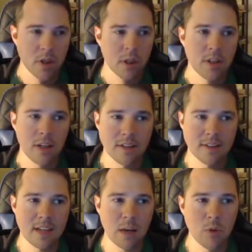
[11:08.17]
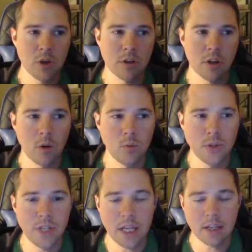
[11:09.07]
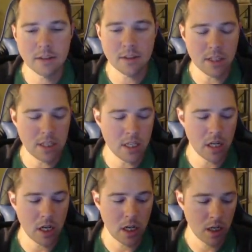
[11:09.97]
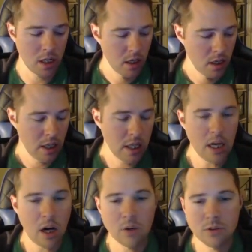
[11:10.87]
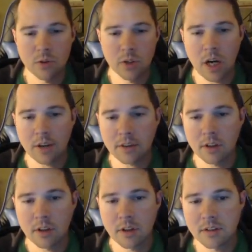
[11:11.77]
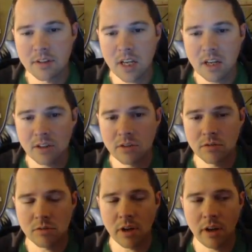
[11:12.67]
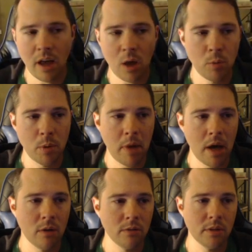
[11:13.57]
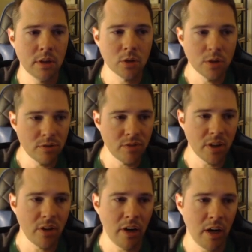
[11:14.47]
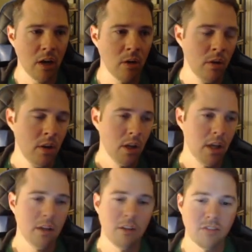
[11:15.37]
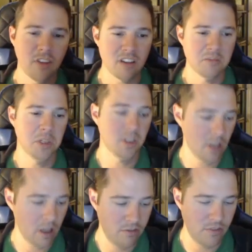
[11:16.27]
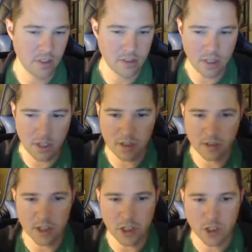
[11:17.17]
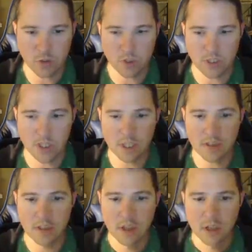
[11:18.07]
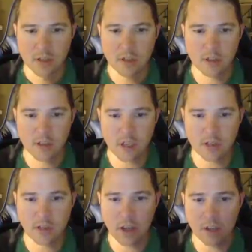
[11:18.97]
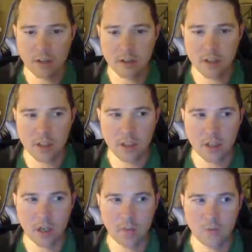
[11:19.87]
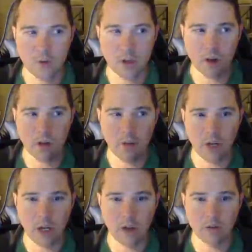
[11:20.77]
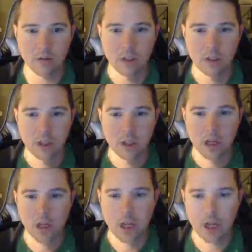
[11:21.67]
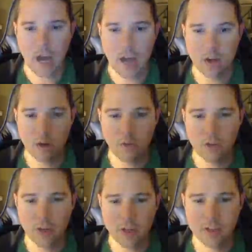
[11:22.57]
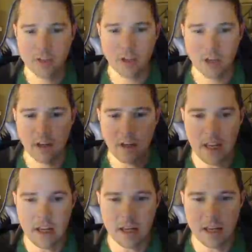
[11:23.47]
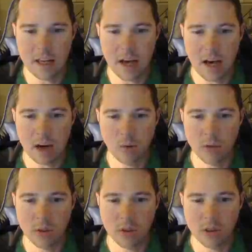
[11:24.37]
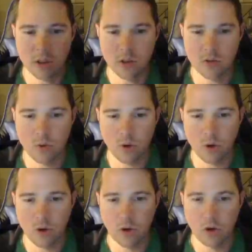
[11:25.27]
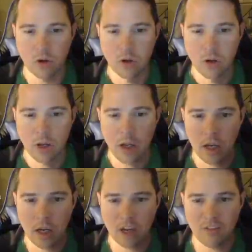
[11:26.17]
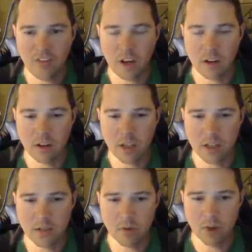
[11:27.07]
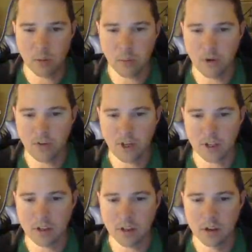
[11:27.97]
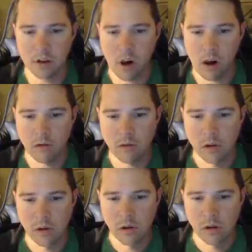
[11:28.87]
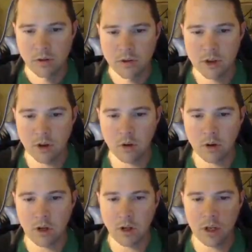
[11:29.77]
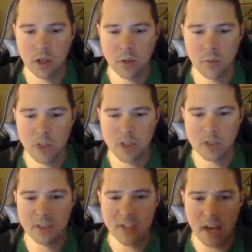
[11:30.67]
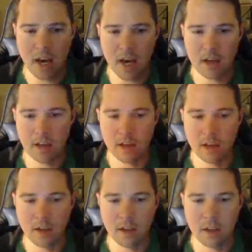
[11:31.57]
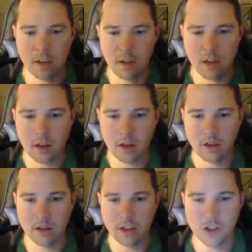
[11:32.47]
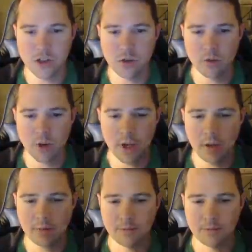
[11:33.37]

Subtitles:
It's same with Rudix. He also got Stadia to try to help him out. He couldn't figure it out, and in 5 minutes, I fixed his issue with this. So as you can see, I'm running around. I don't notice any lag within the controller, and I found it's running perfectly. So it could be just that issue, right?